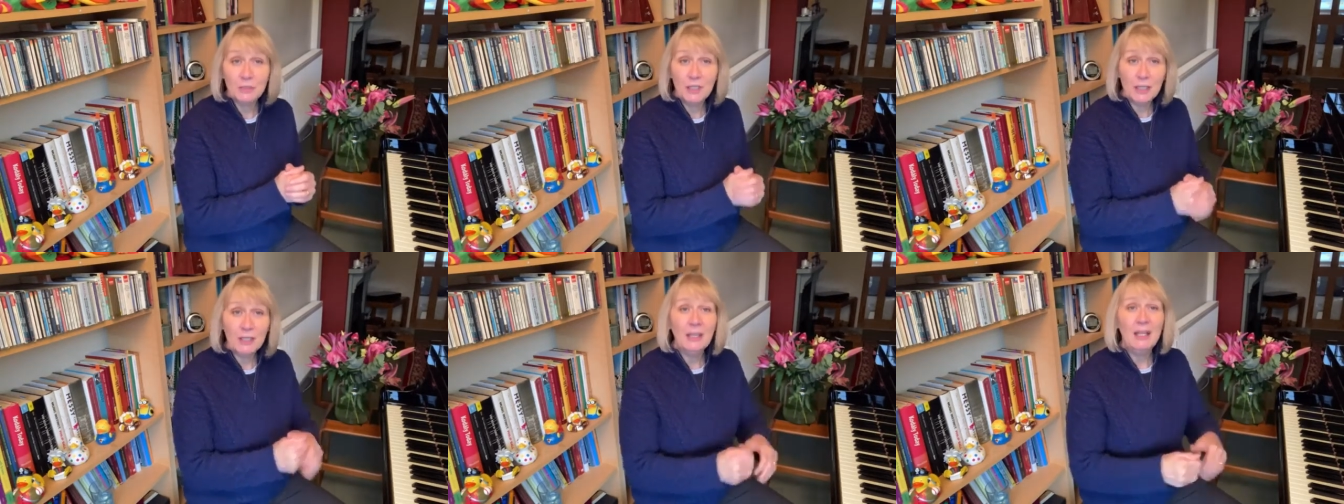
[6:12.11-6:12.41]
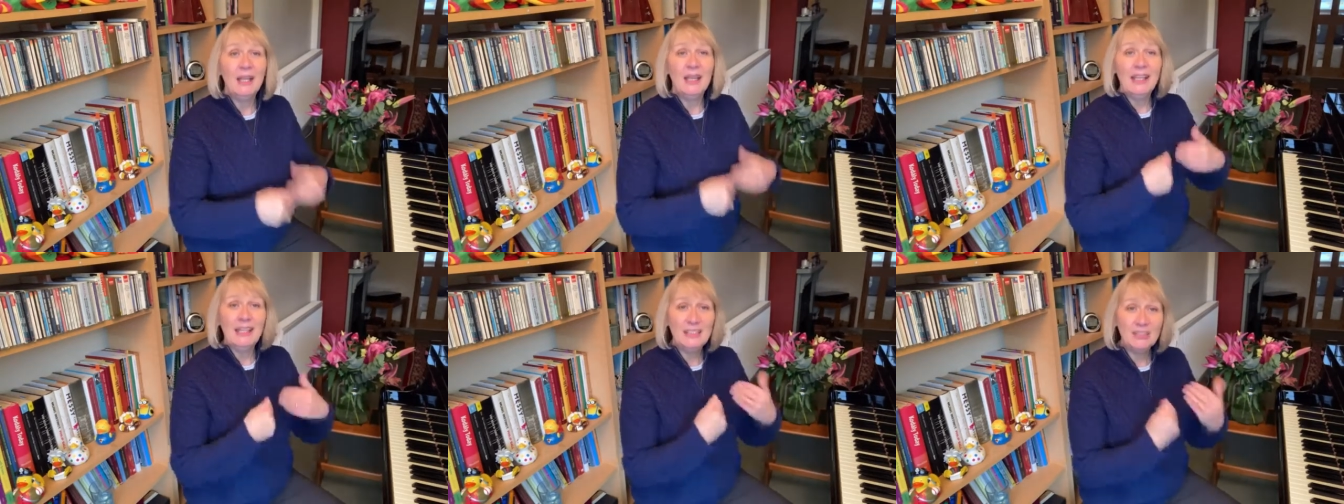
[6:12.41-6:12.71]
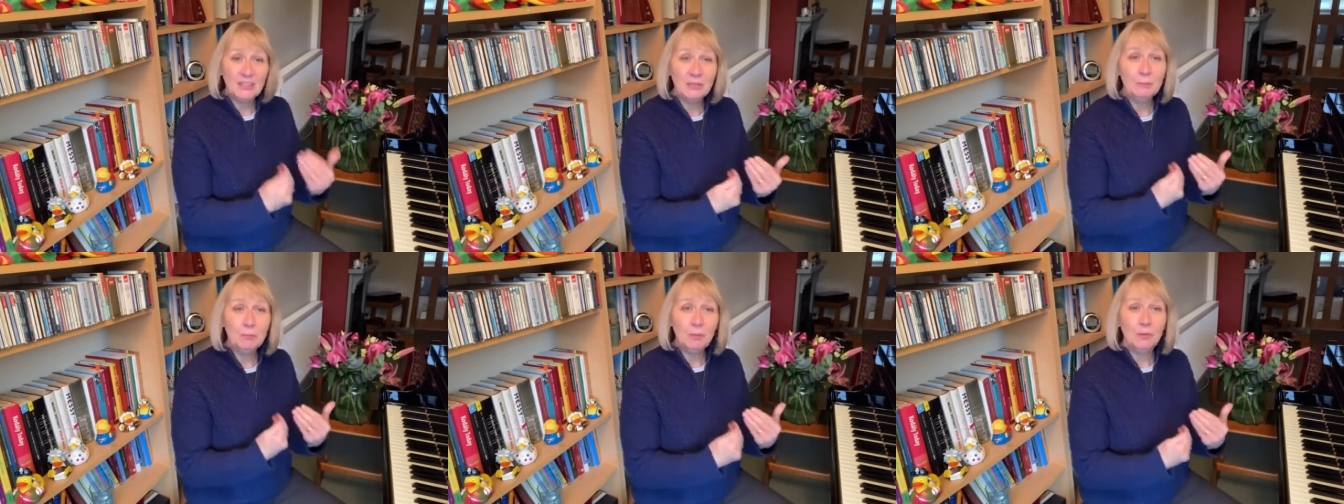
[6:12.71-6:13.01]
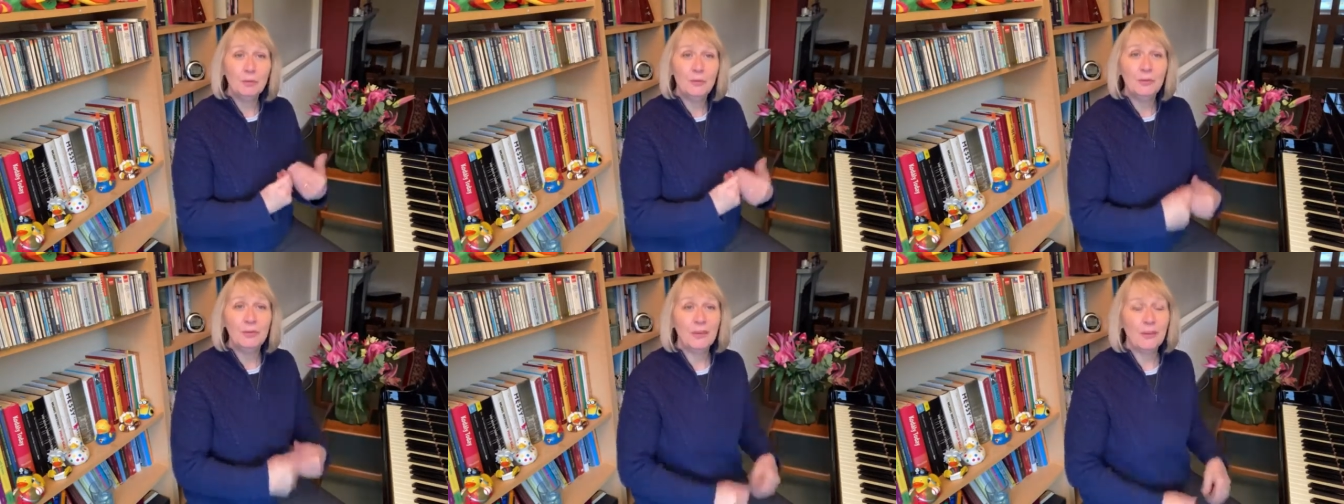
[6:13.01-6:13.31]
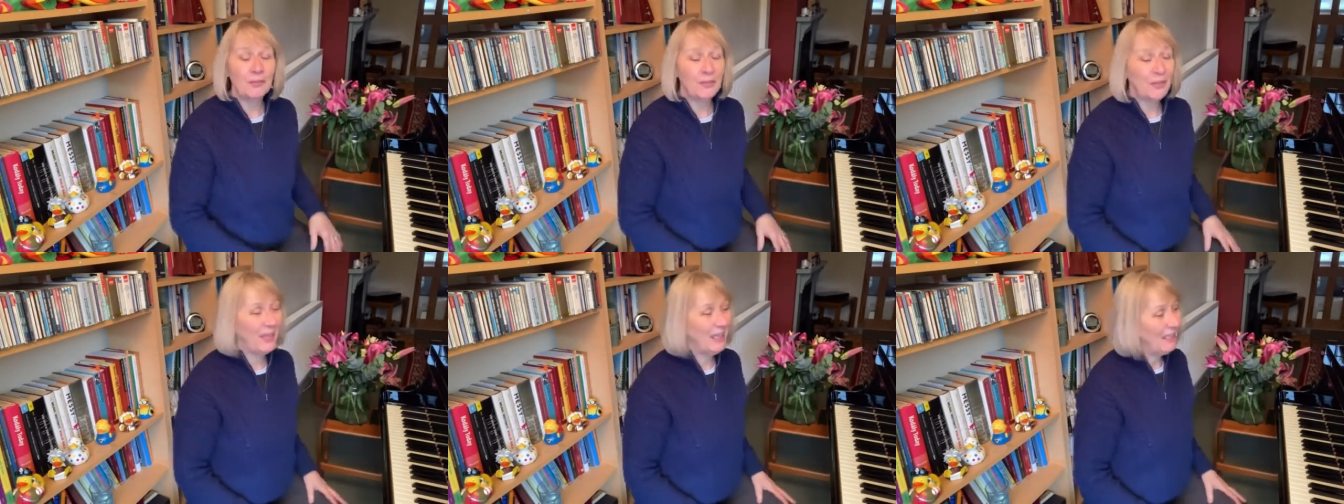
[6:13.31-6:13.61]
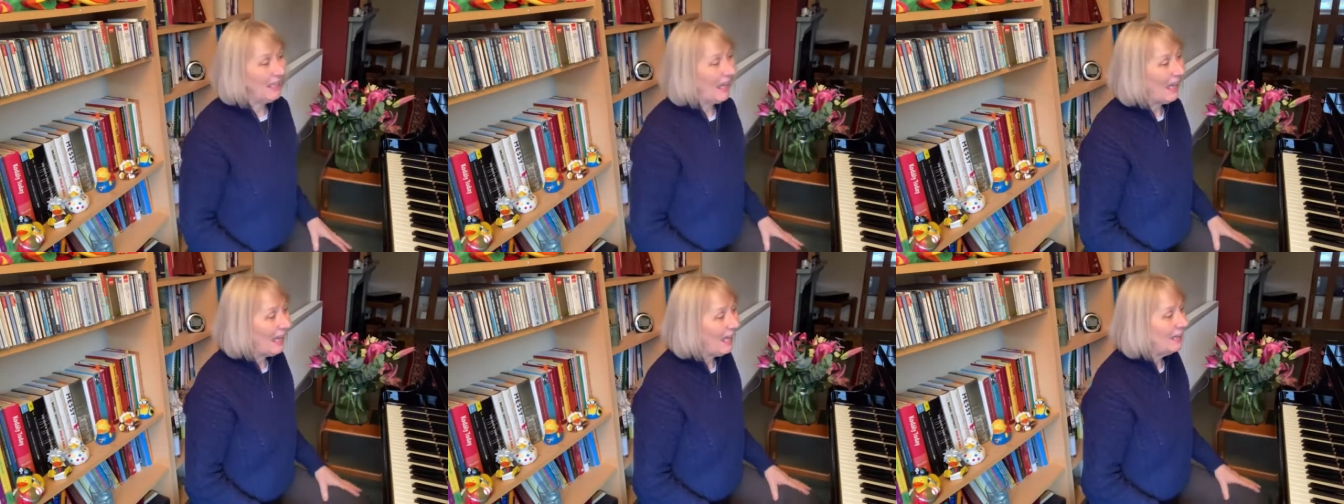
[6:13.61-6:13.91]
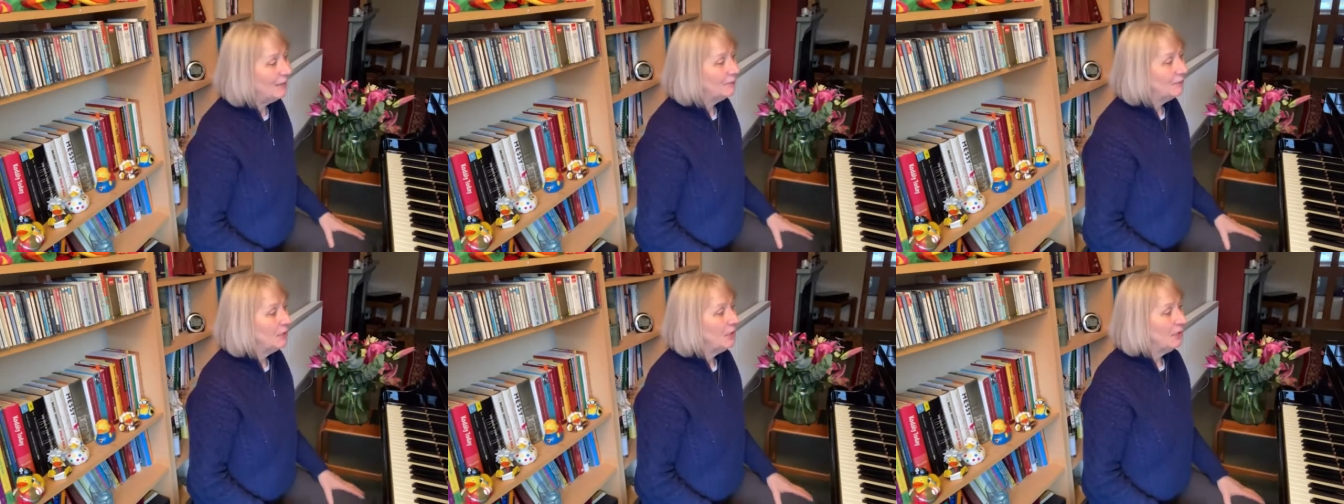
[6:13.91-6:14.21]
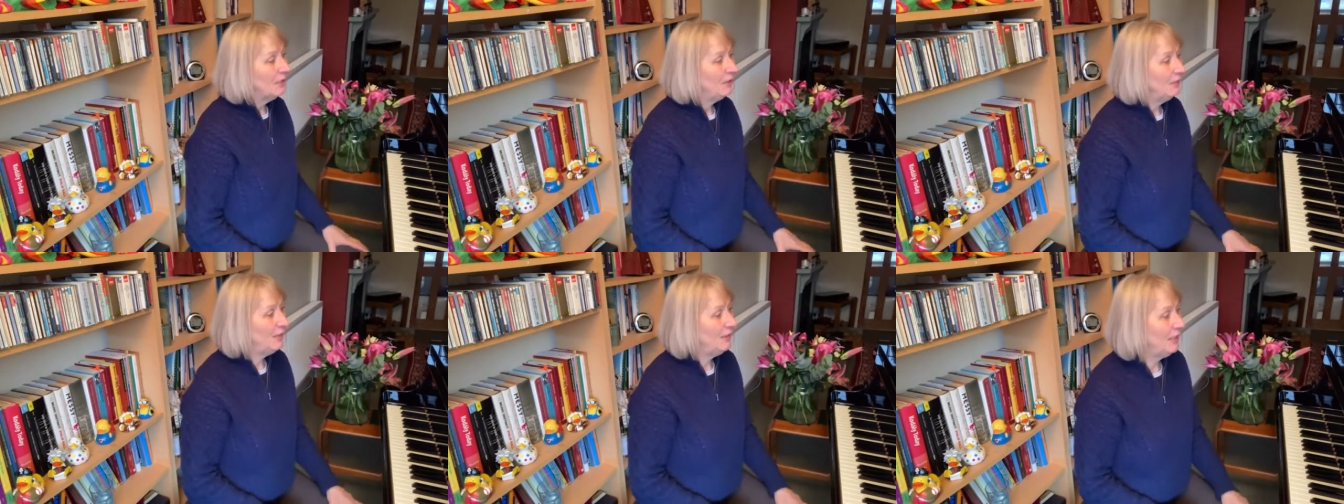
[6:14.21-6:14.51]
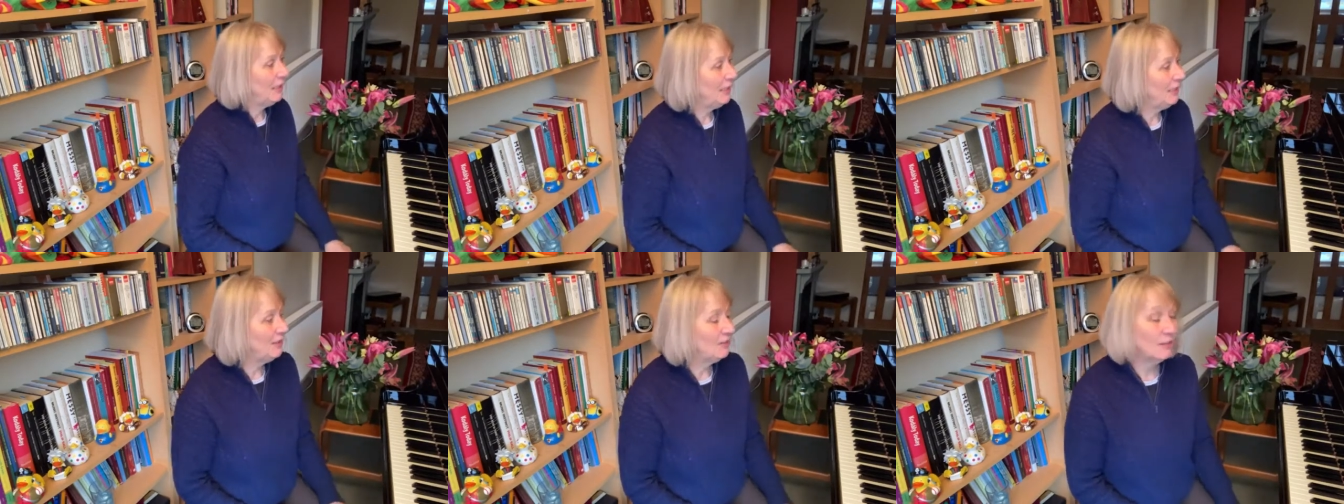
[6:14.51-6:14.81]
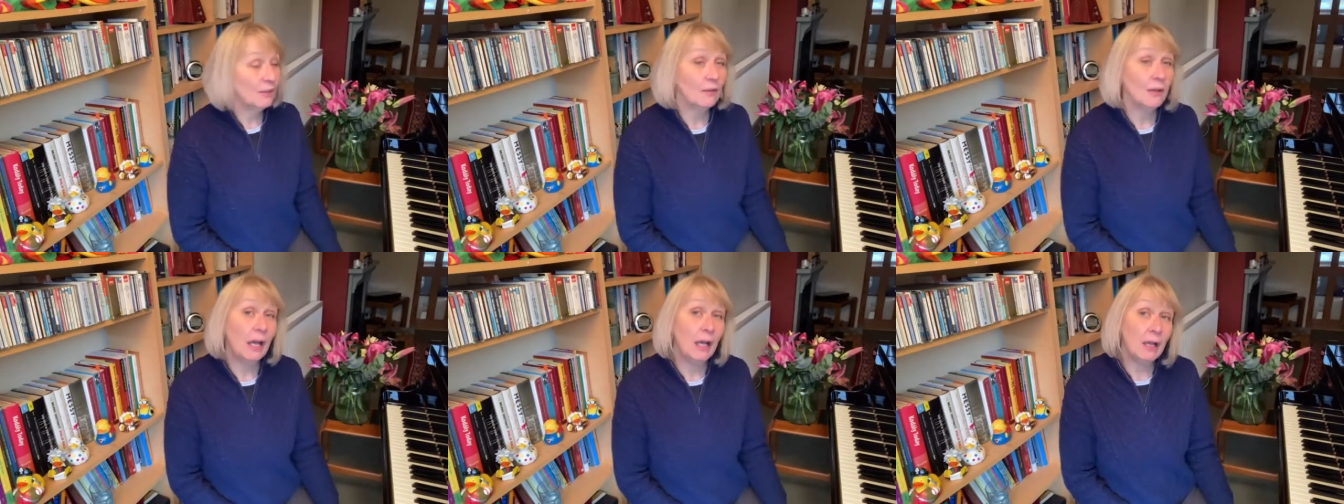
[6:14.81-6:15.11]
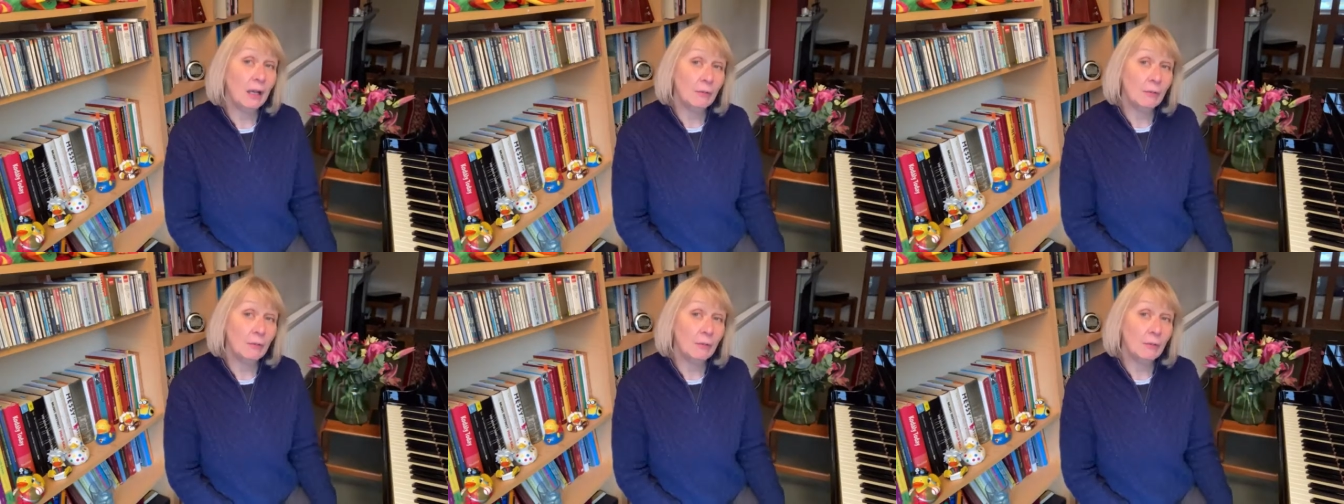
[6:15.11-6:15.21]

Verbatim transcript: Yeah, it's important that they have these